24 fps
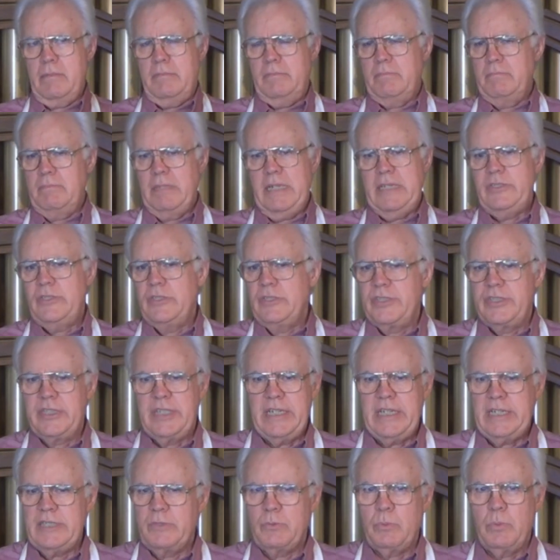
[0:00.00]
Major
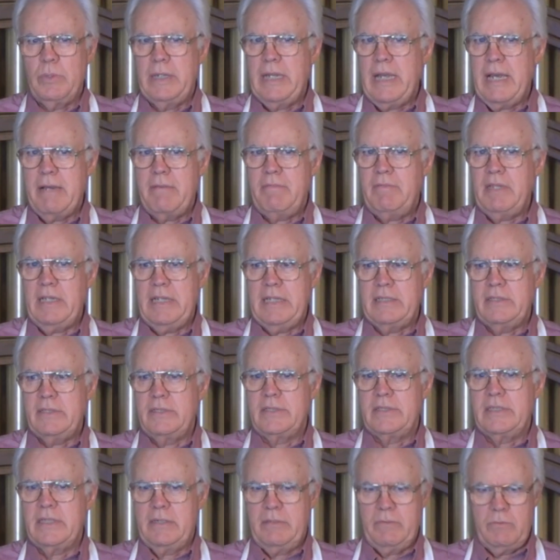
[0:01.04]
cities would have
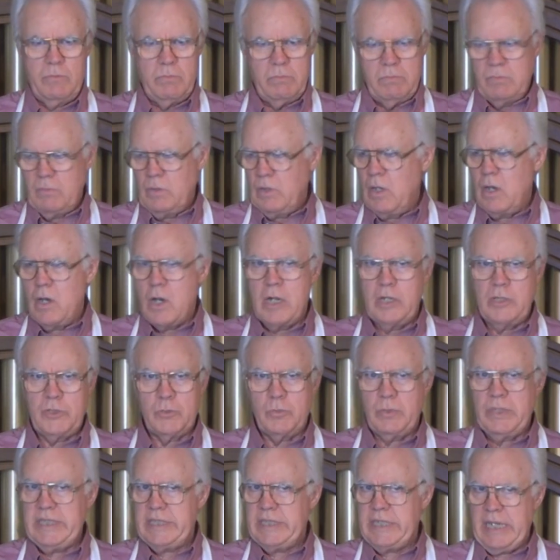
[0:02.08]
these large
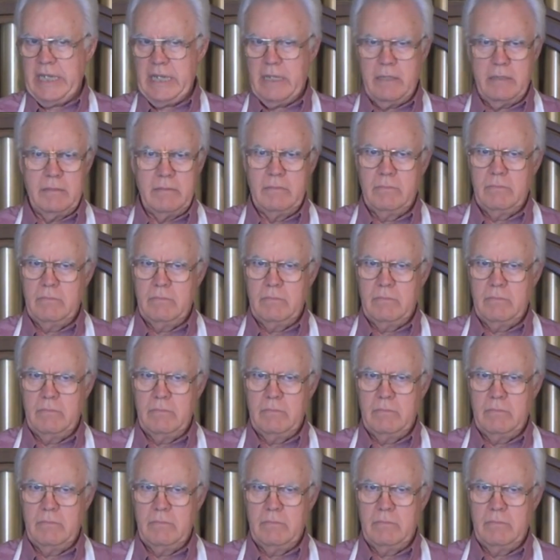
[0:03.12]
retail